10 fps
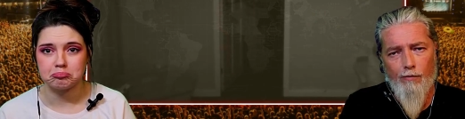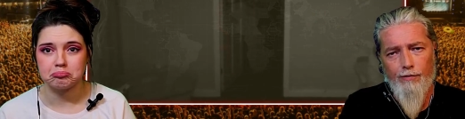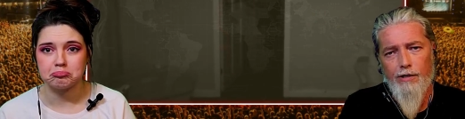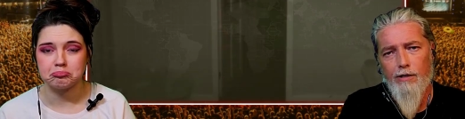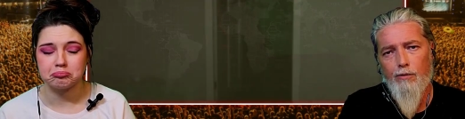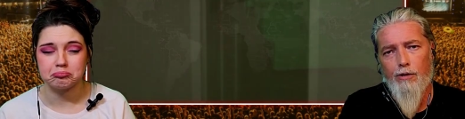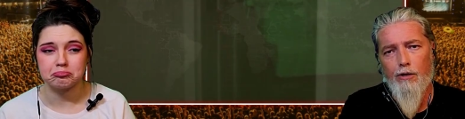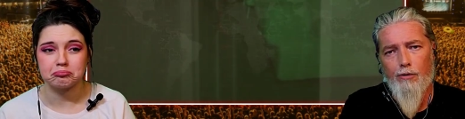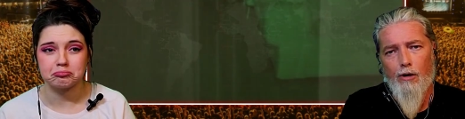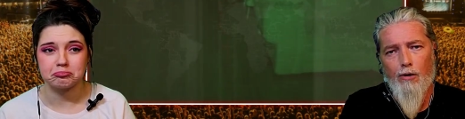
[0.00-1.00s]
Speaker 1: our video
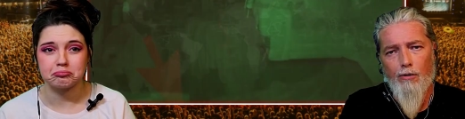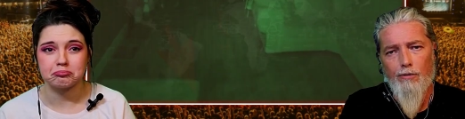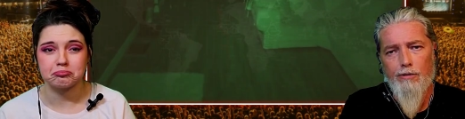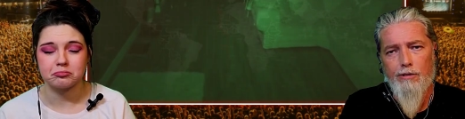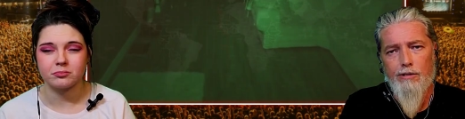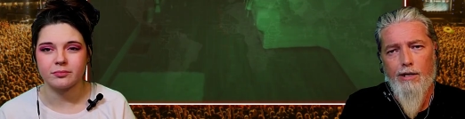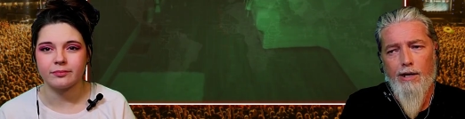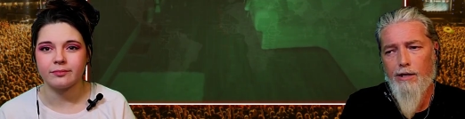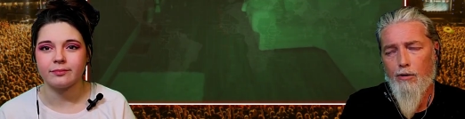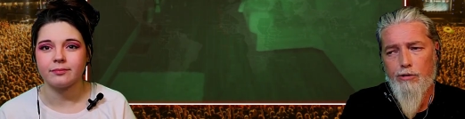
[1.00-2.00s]
to other hogs and
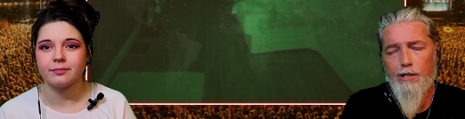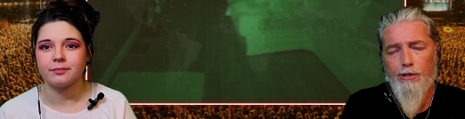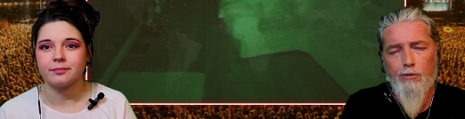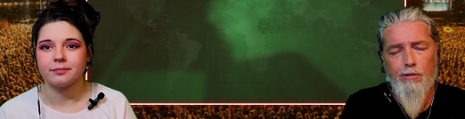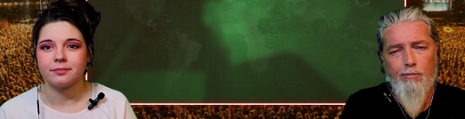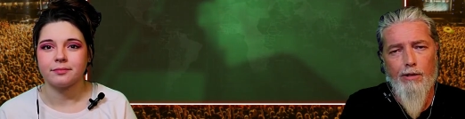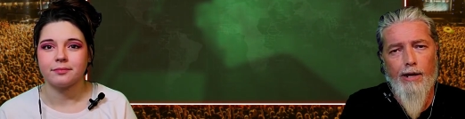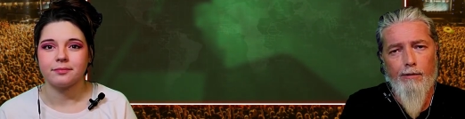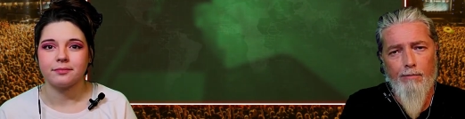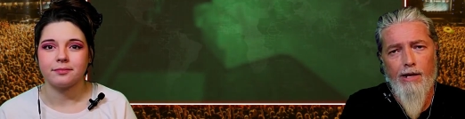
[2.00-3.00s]
say, hey, go check these people
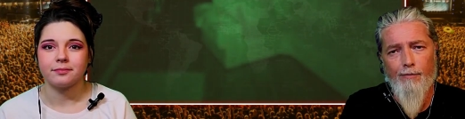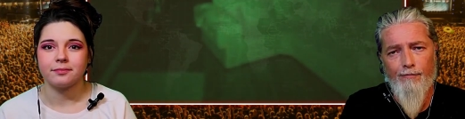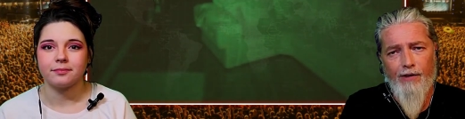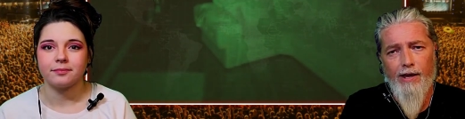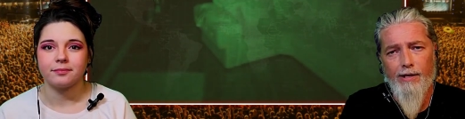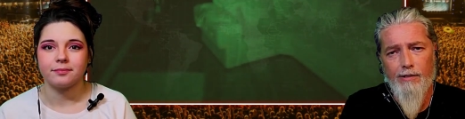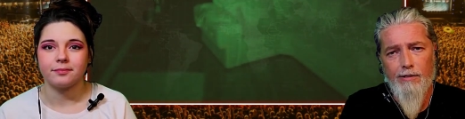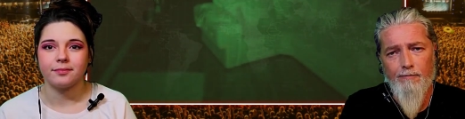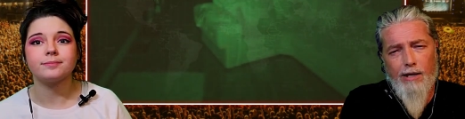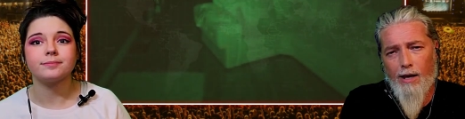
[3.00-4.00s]
out and make them fans.
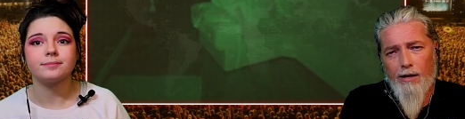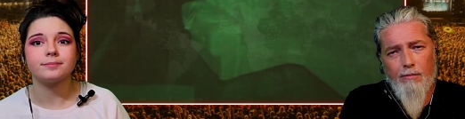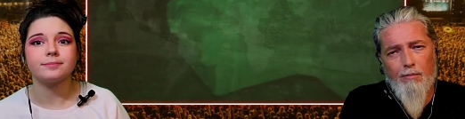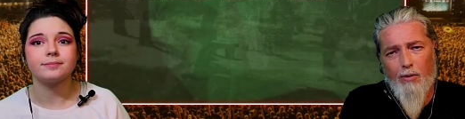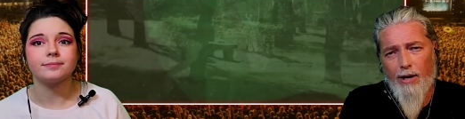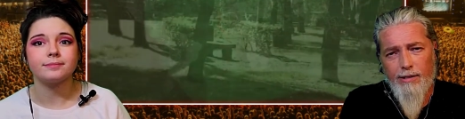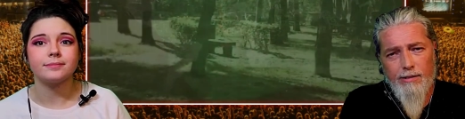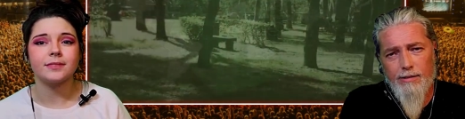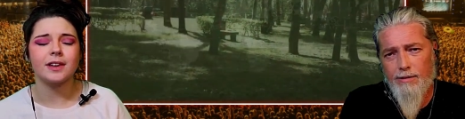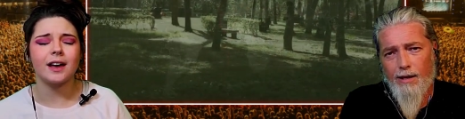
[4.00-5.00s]
You gotta embrace
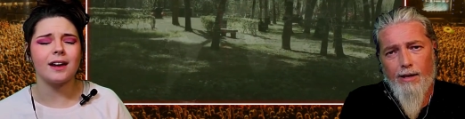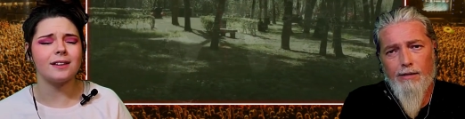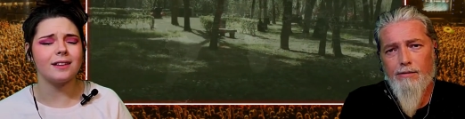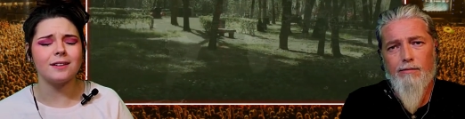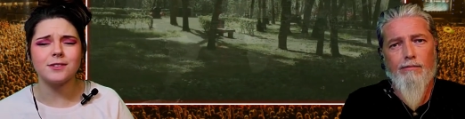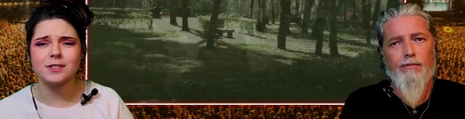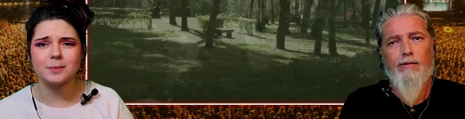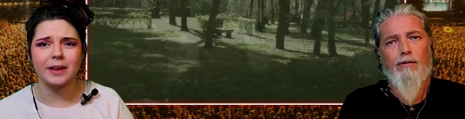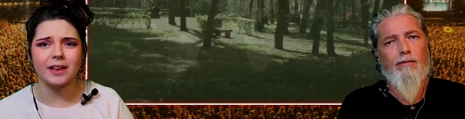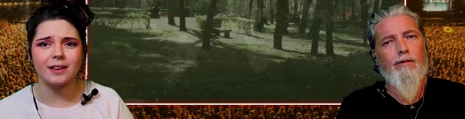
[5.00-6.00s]
us, guys. gotta love
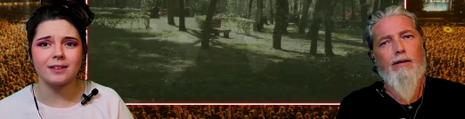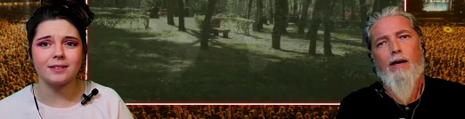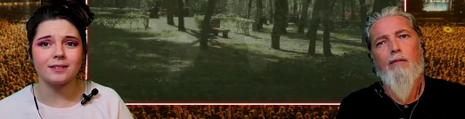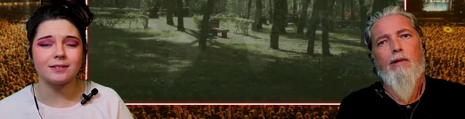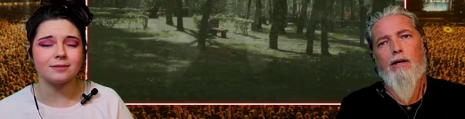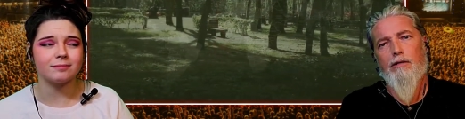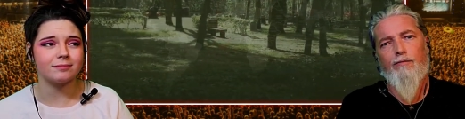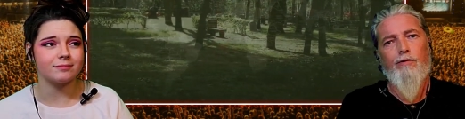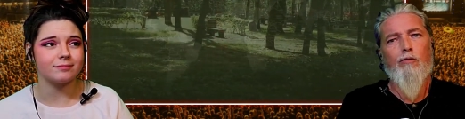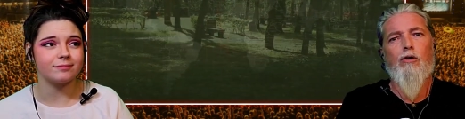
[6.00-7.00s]
Speaker 2: us, man. You
Speaker 1: gotta make us
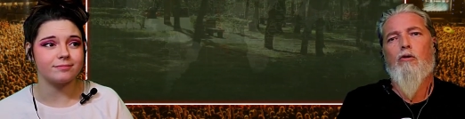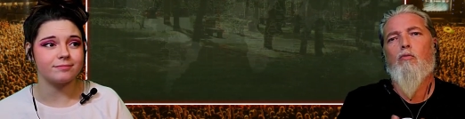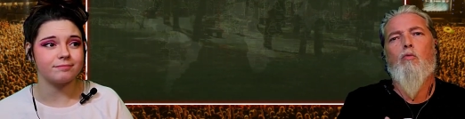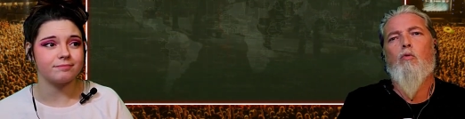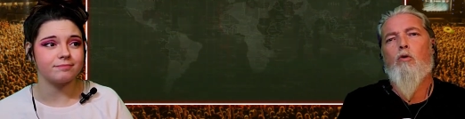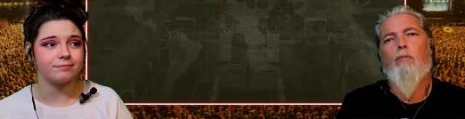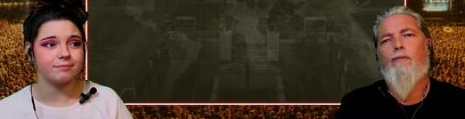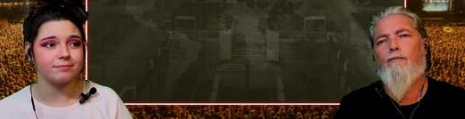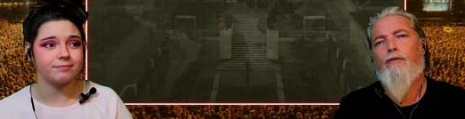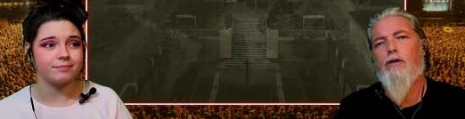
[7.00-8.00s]
feel all warm
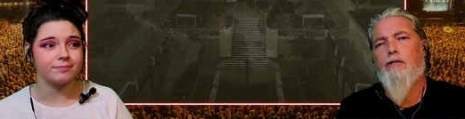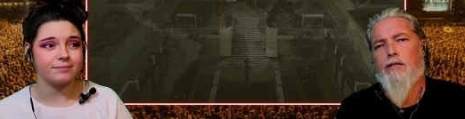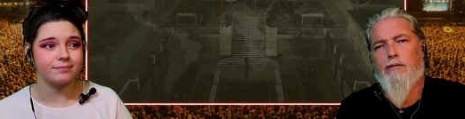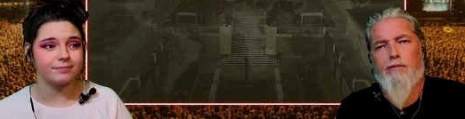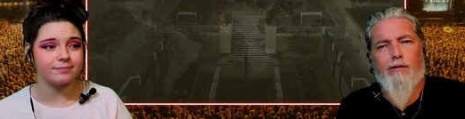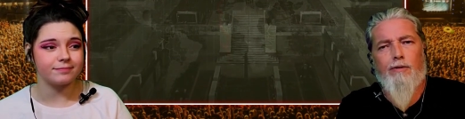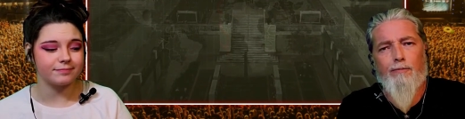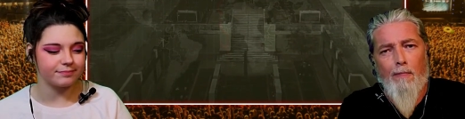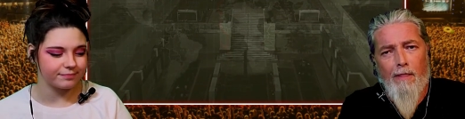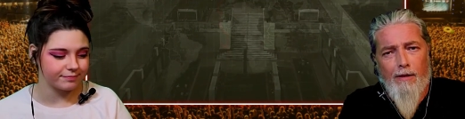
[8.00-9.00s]
and fuzzy, you
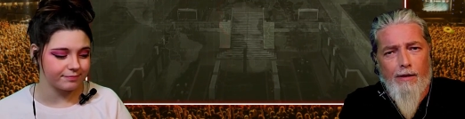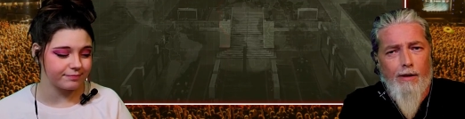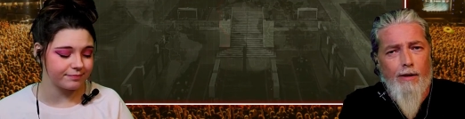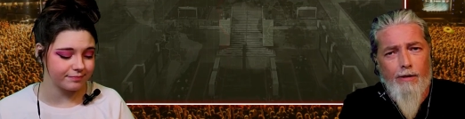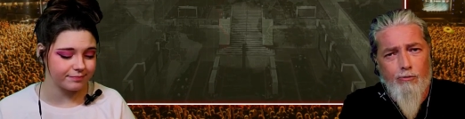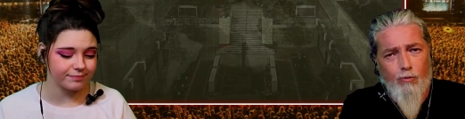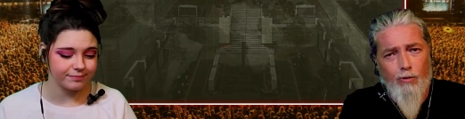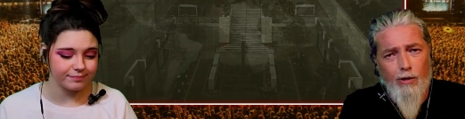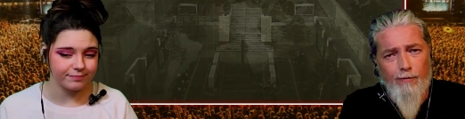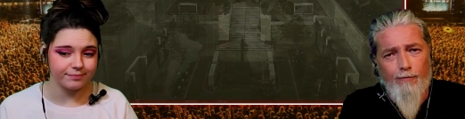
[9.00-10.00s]
know? What
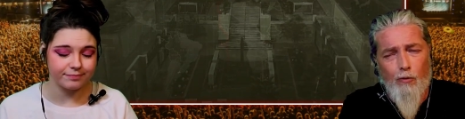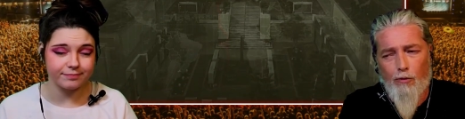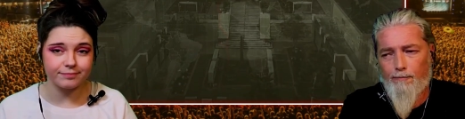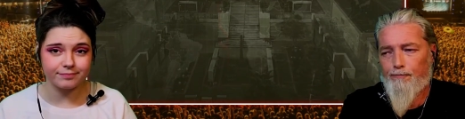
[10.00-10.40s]
we're looking for.